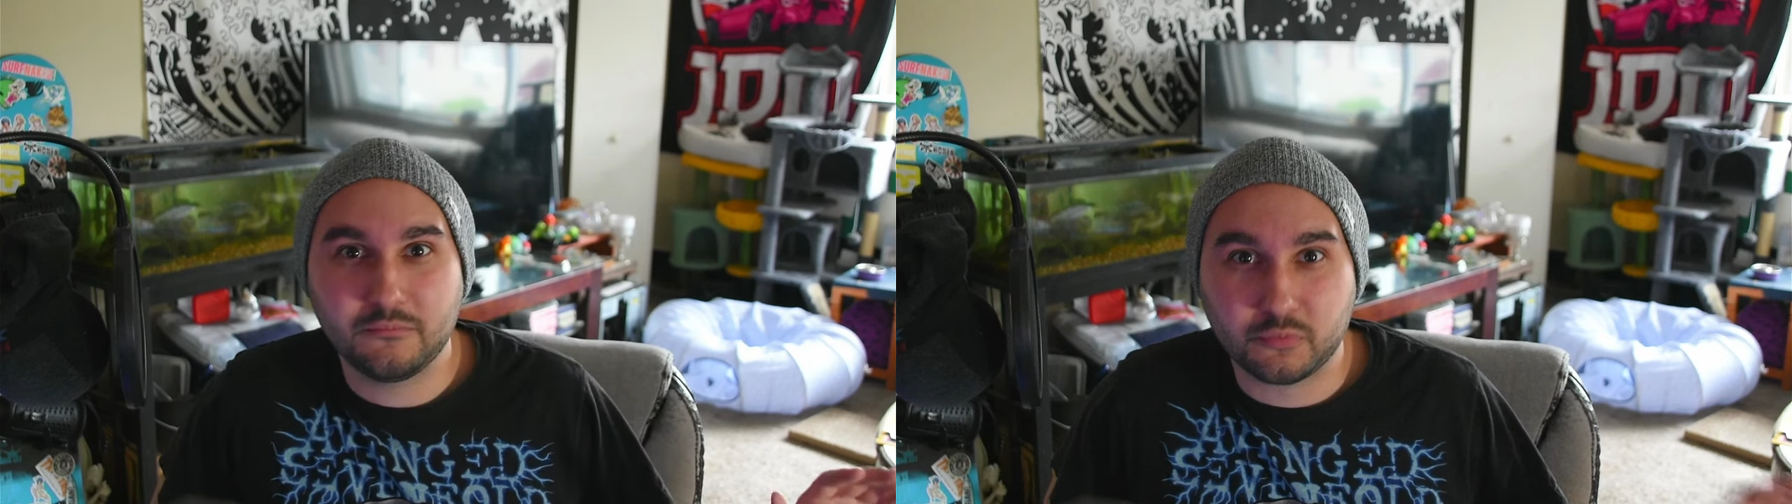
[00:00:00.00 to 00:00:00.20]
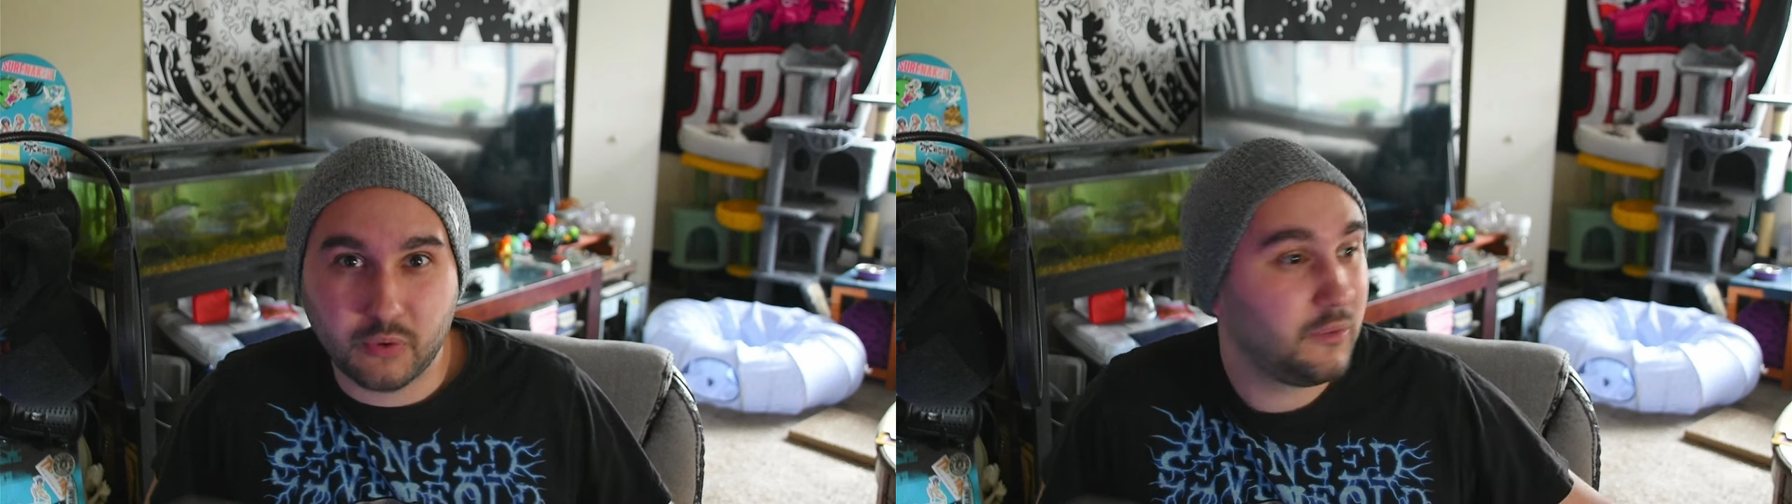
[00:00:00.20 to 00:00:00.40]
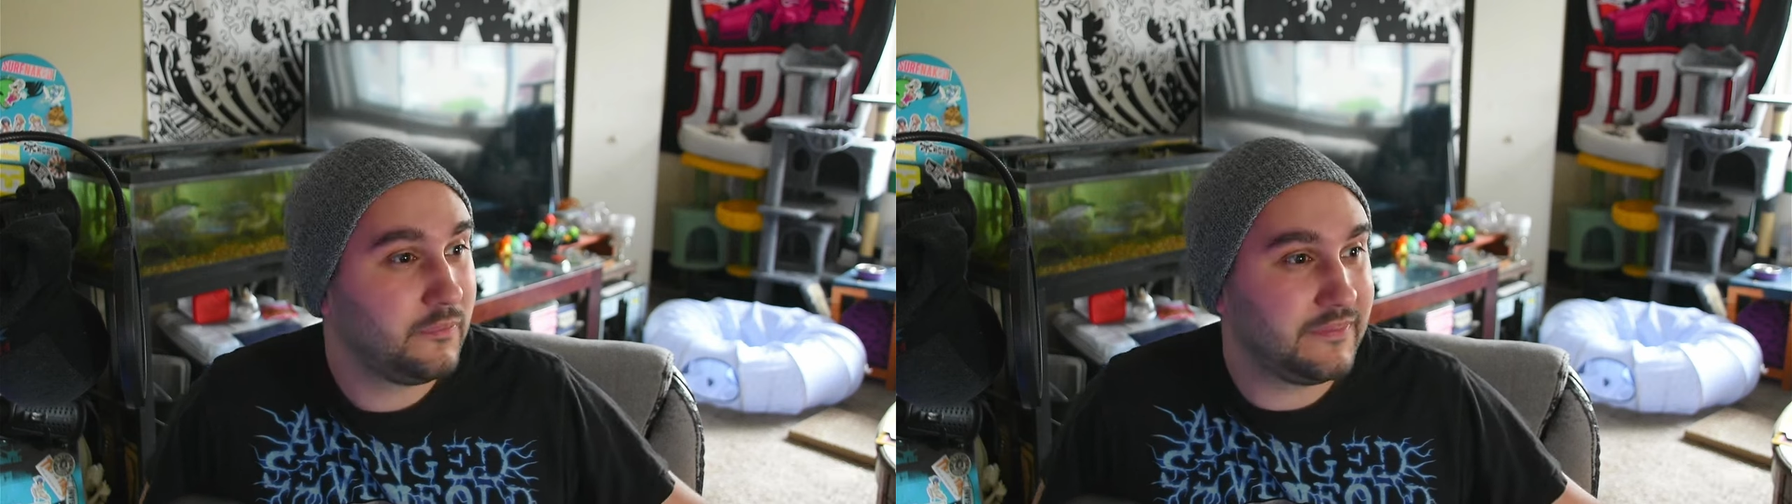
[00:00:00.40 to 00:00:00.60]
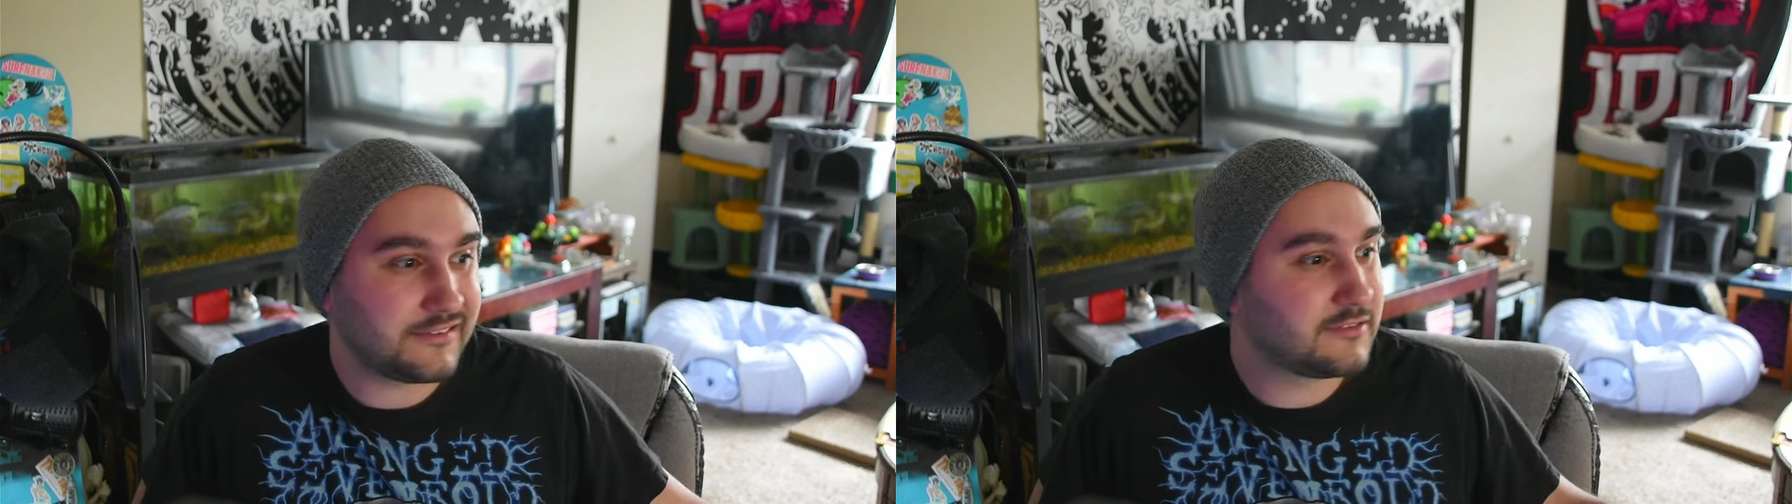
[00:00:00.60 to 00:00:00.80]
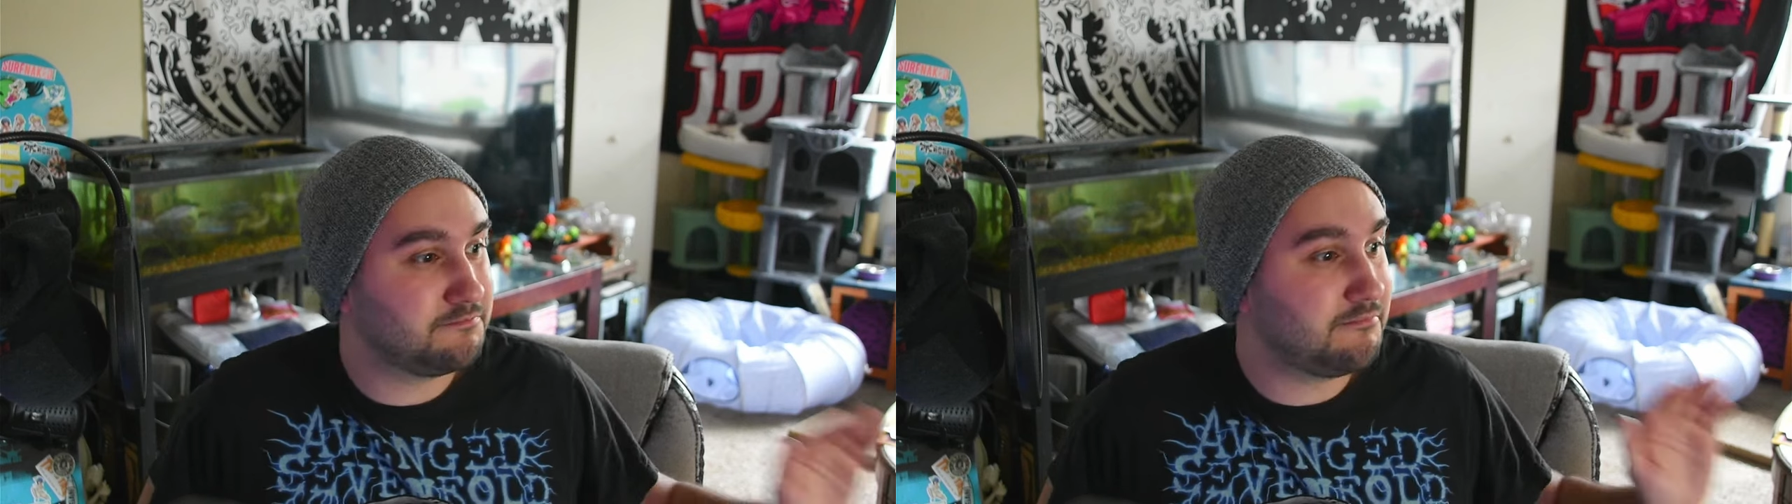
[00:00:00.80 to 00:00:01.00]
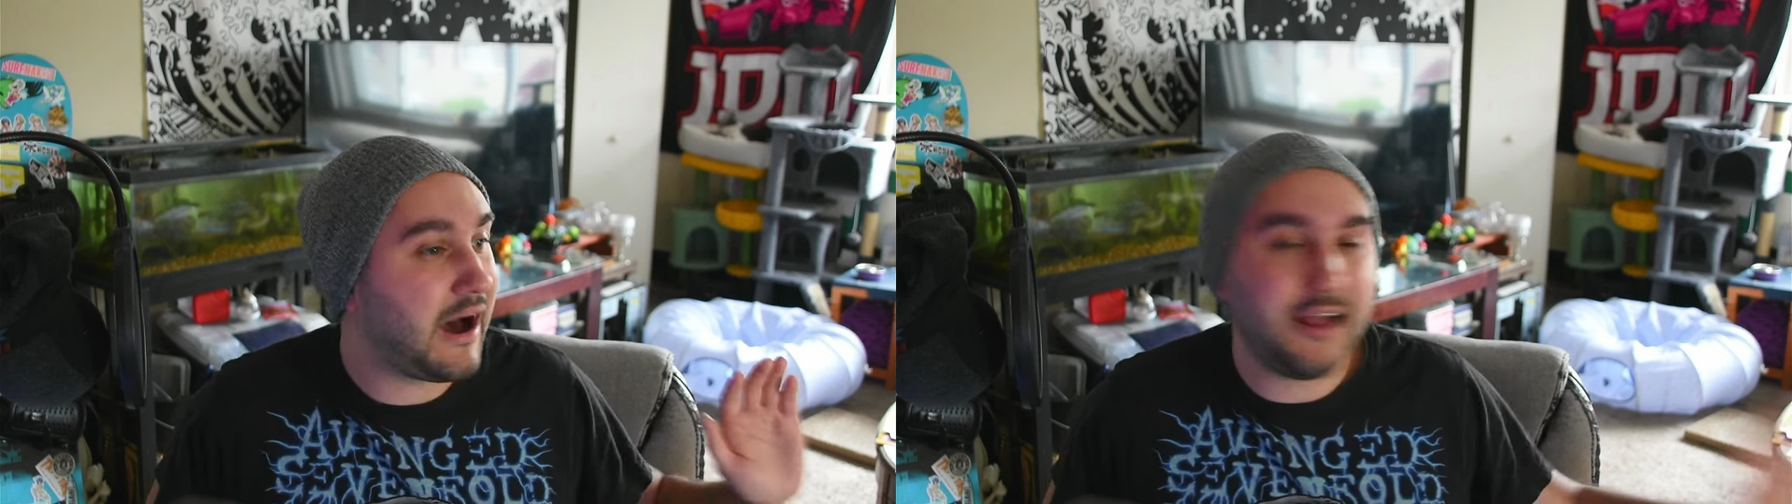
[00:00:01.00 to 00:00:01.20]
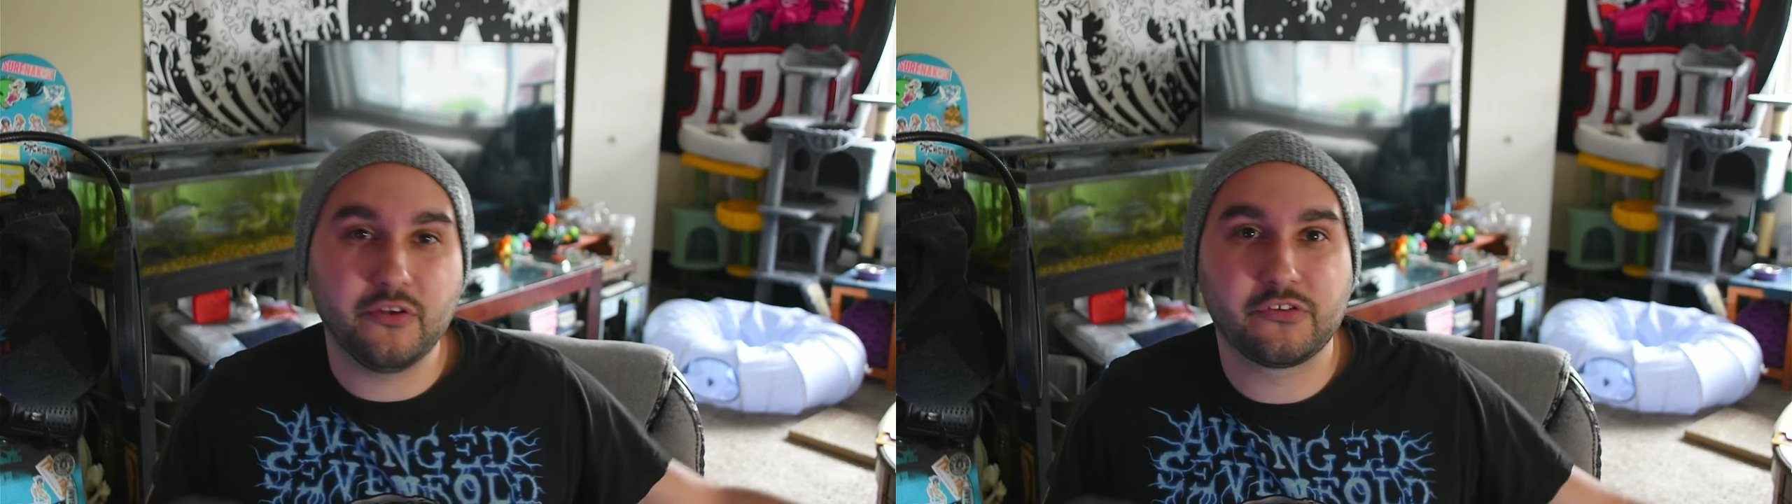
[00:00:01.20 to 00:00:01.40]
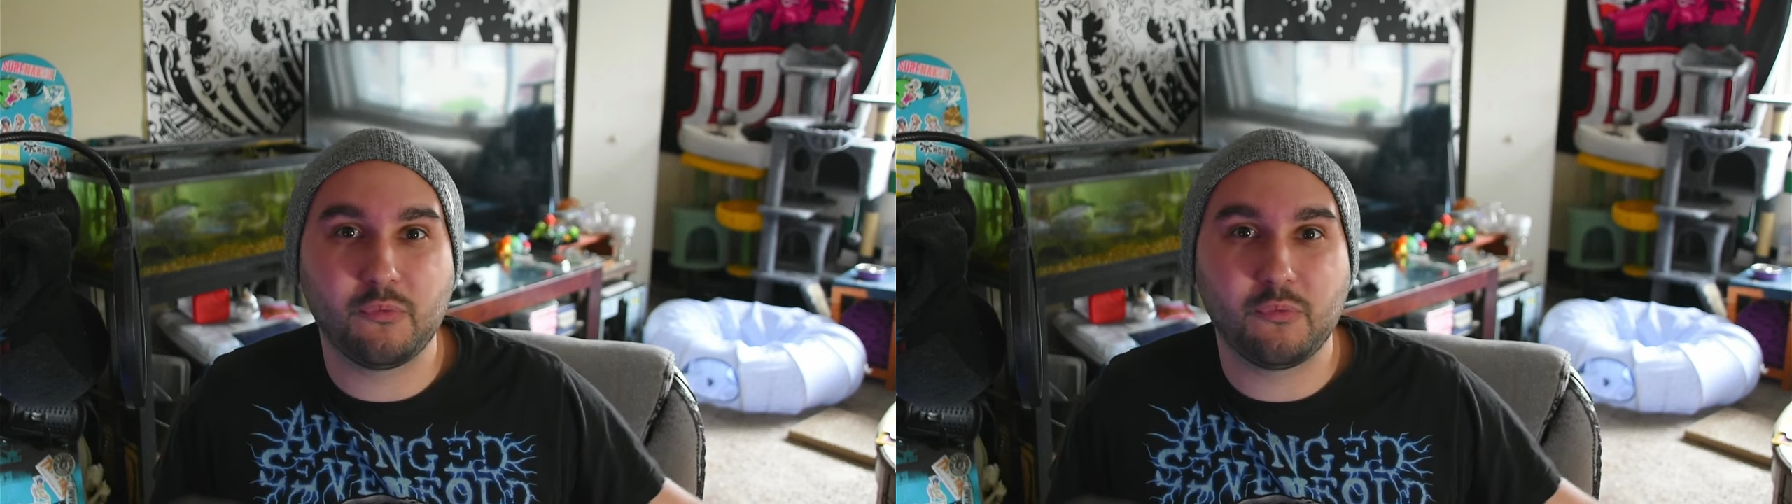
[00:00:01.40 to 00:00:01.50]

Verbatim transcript: road that's miles